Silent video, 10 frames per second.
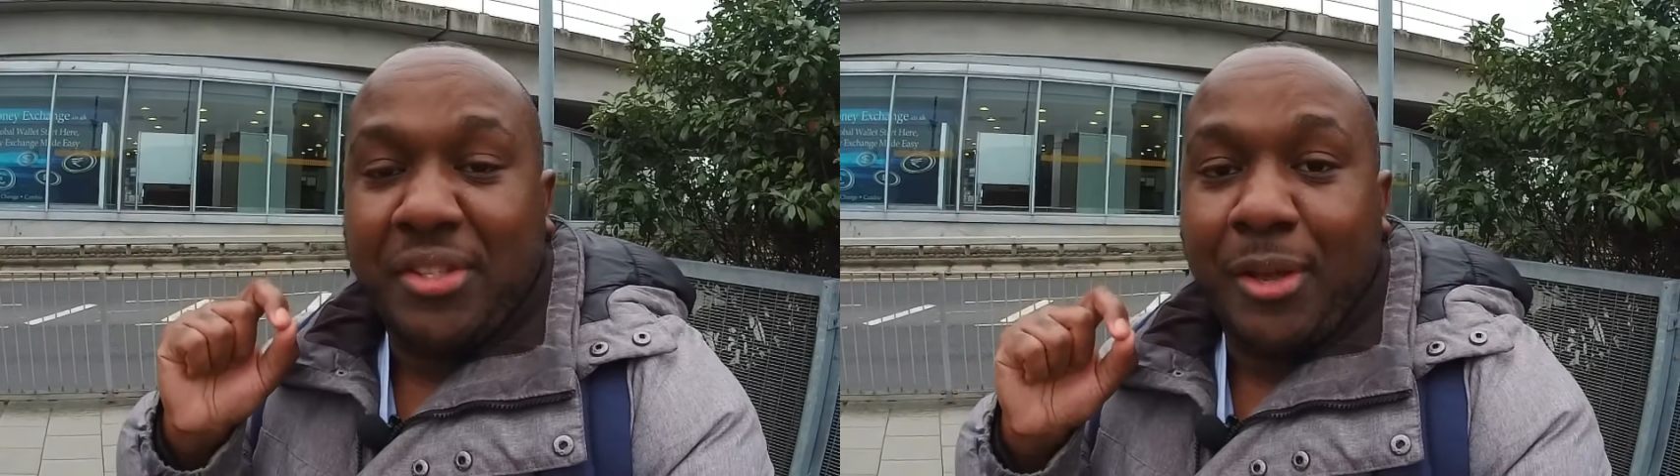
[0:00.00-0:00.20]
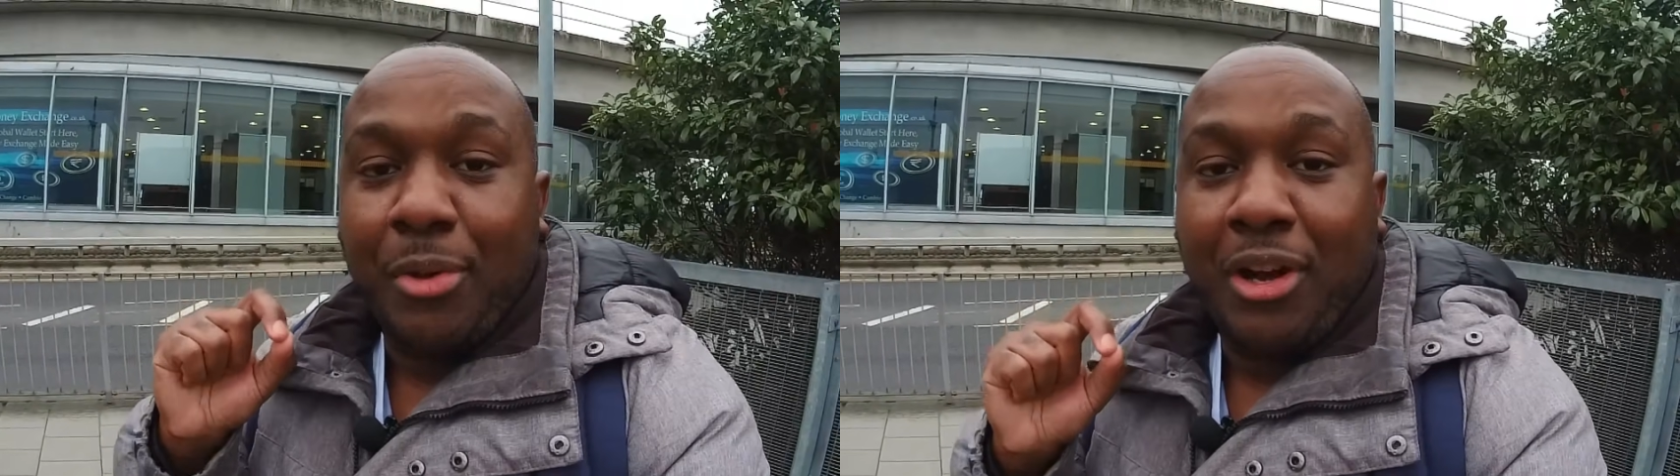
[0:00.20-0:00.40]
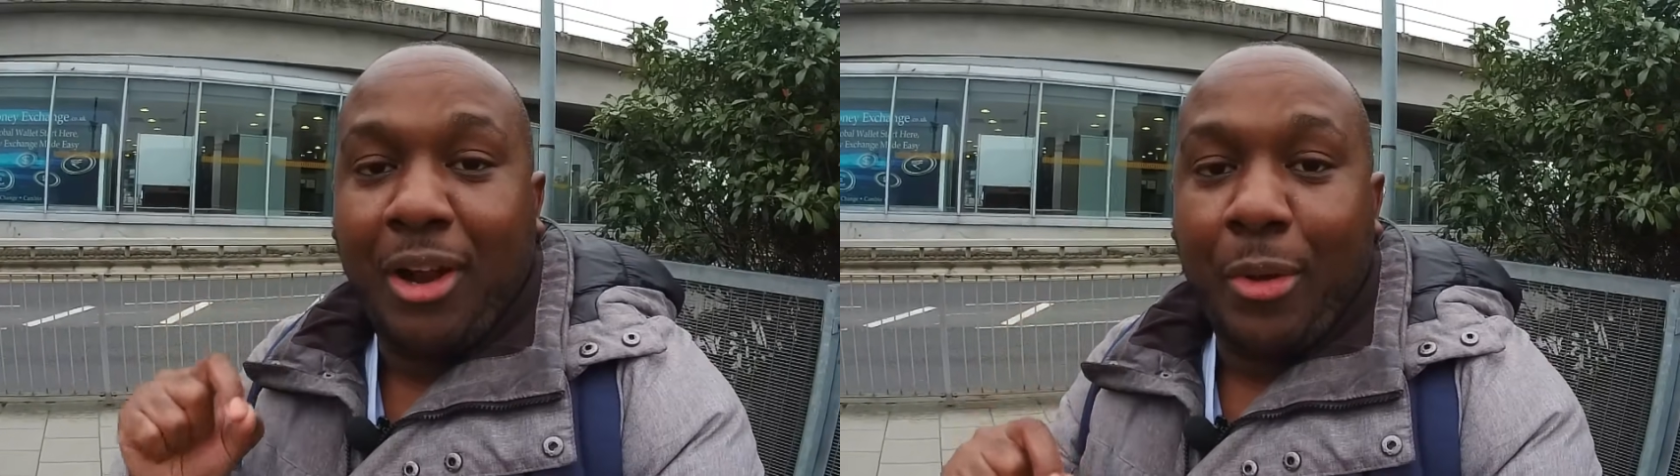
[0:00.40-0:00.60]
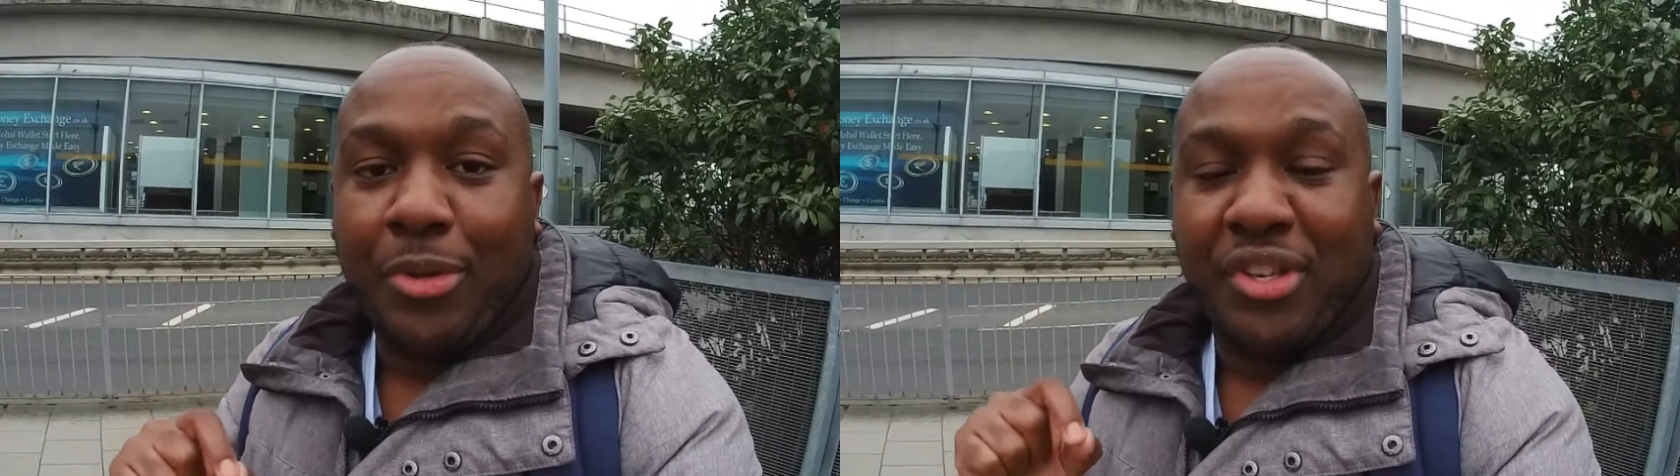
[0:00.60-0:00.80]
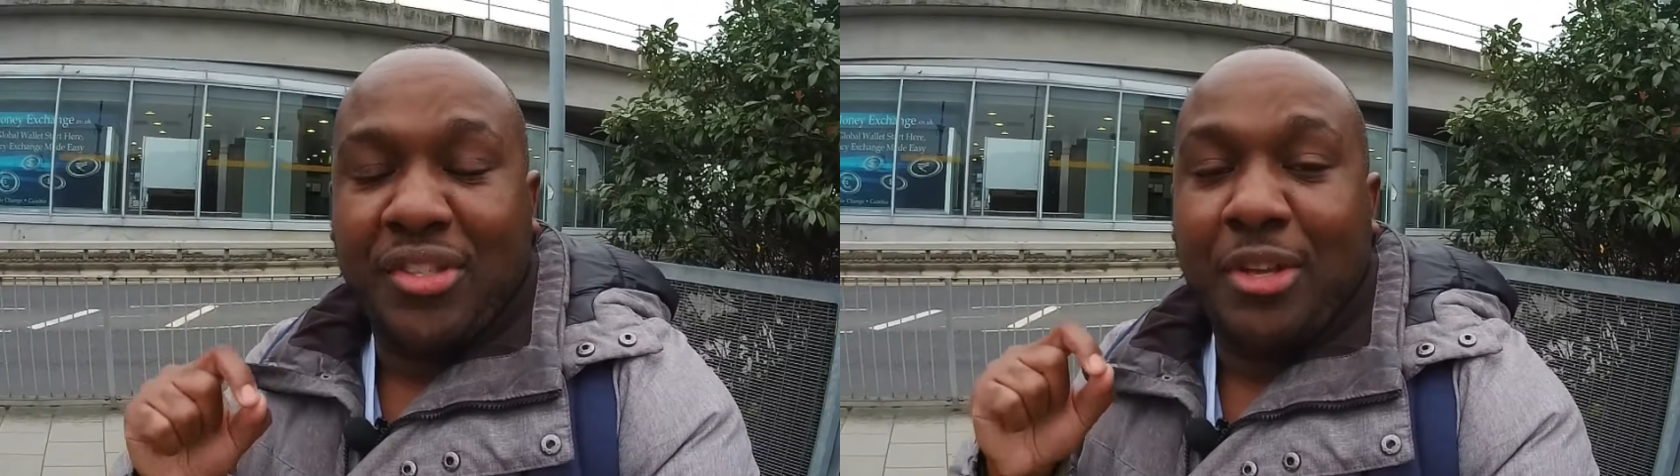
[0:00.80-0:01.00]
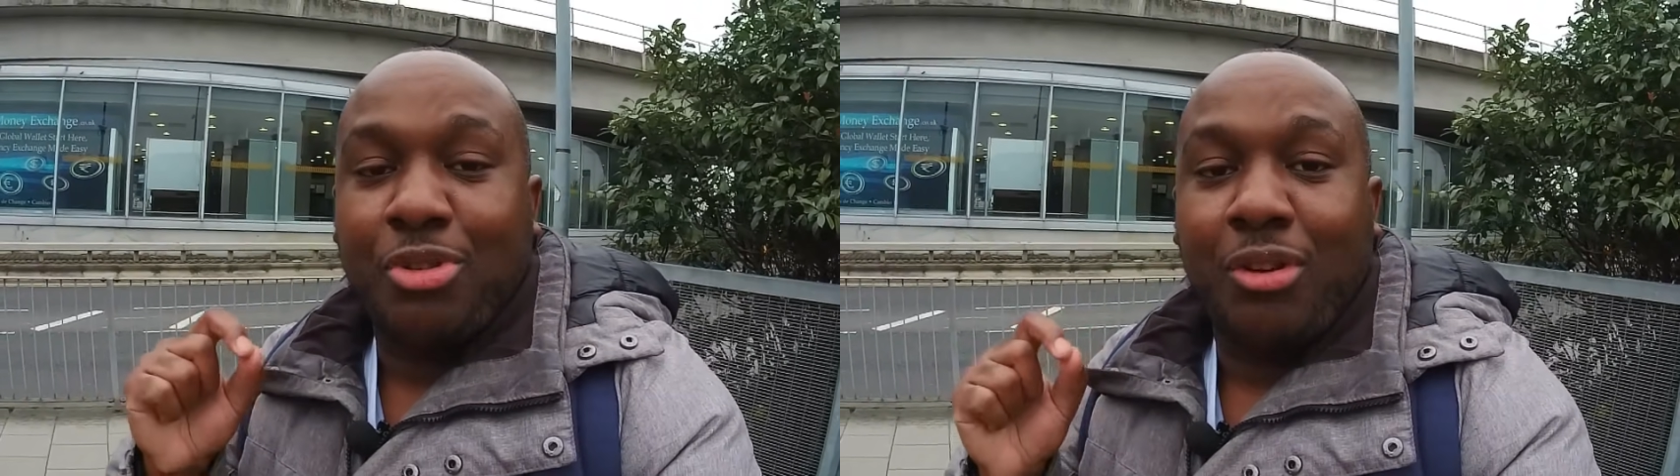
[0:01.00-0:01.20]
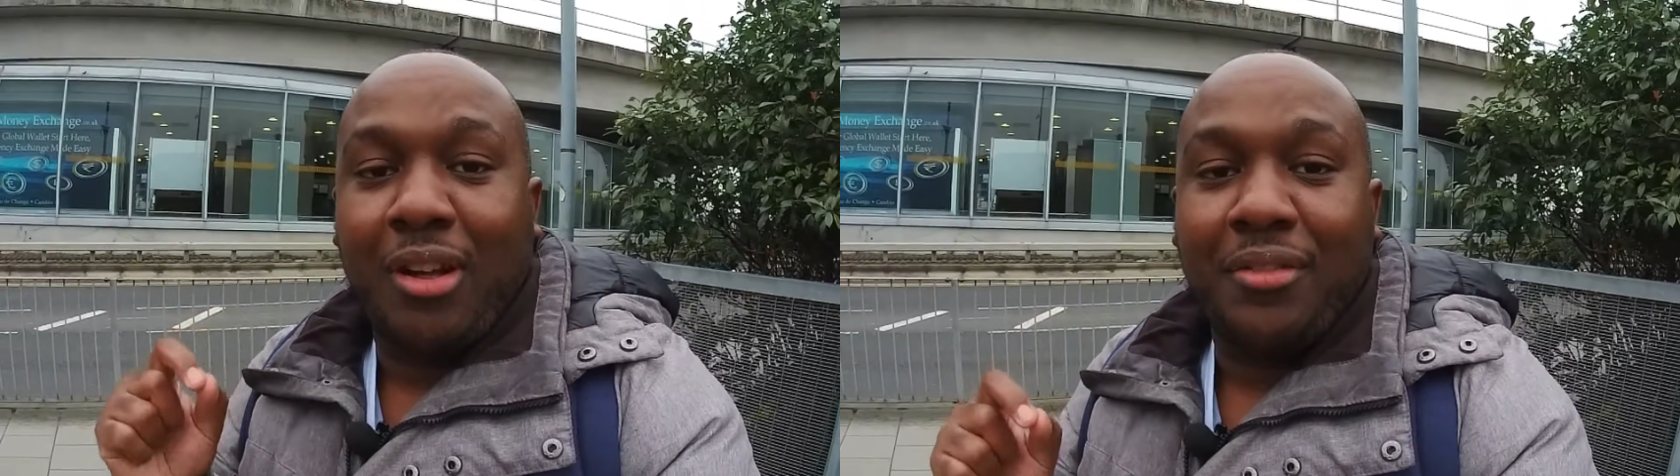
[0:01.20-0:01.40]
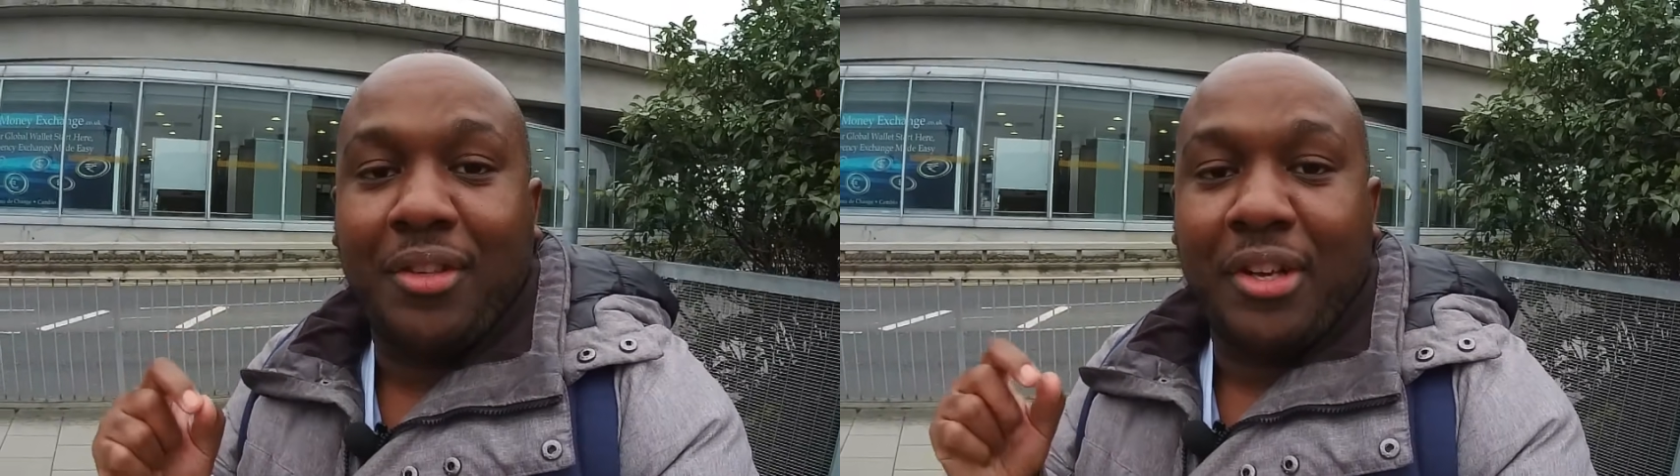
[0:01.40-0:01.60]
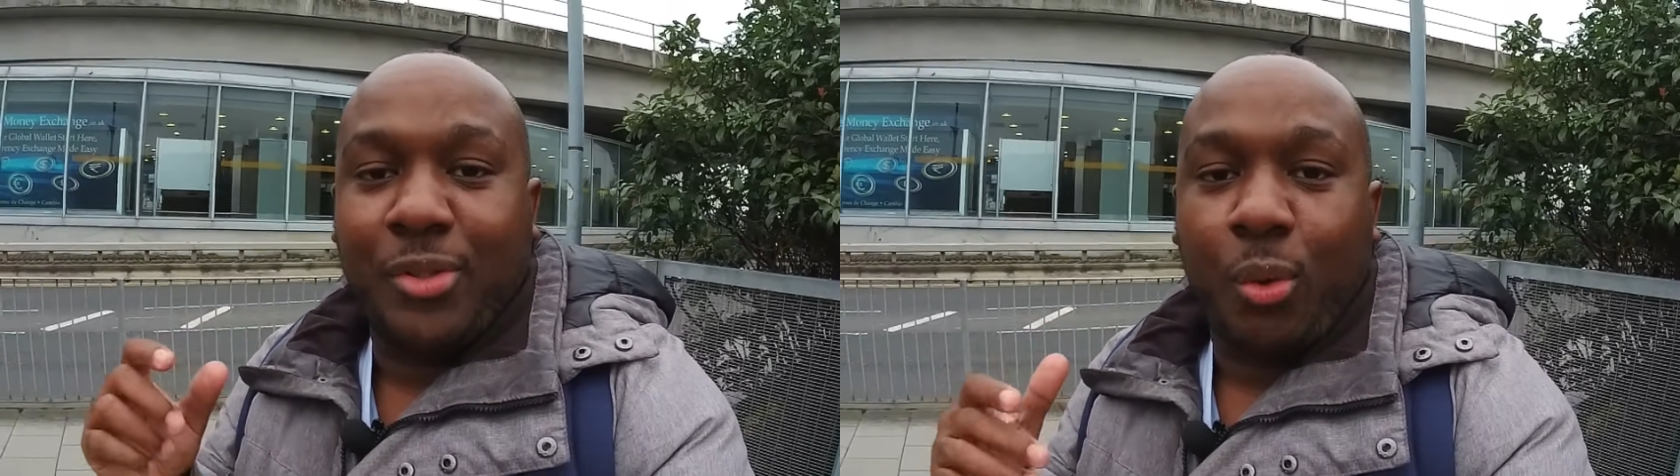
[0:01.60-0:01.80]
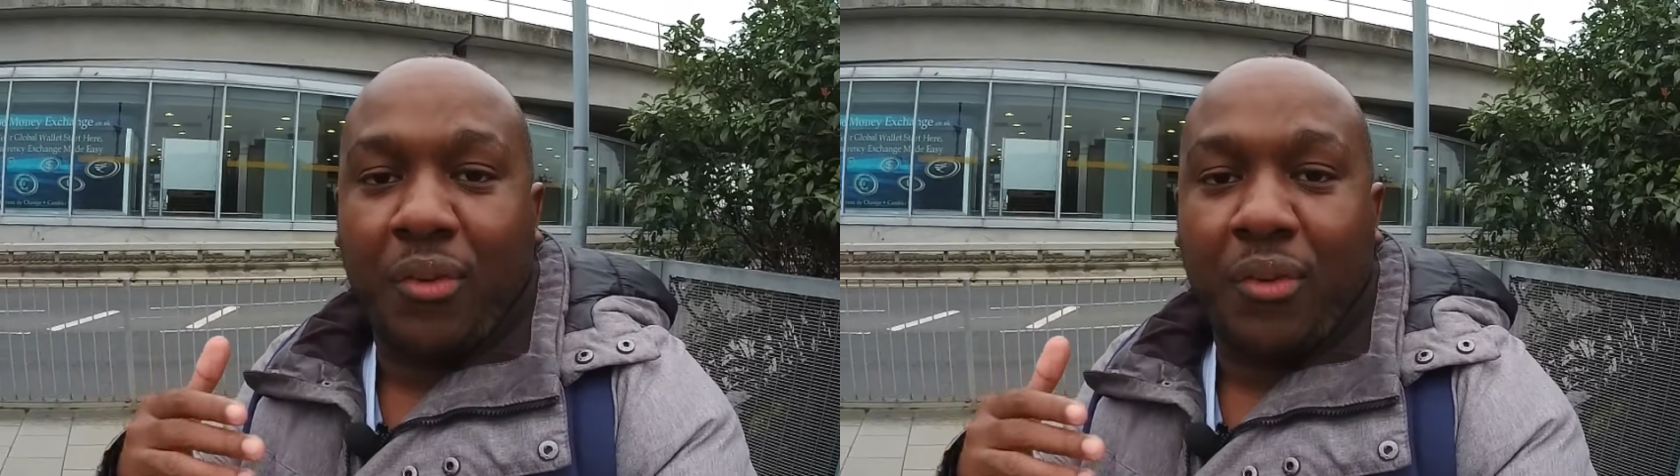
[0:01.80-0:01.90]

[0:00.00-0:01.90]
it's so close to central London and sort